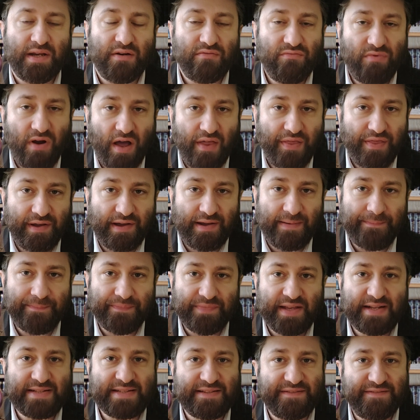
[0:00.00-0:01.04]
Rather,
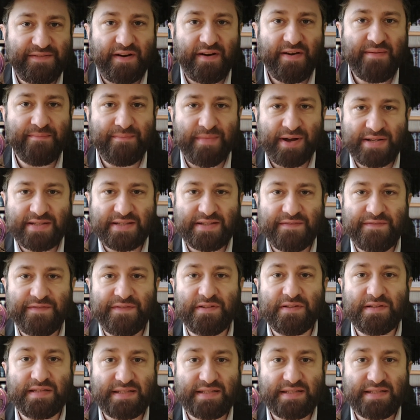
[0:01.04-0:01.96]
it's a very merciful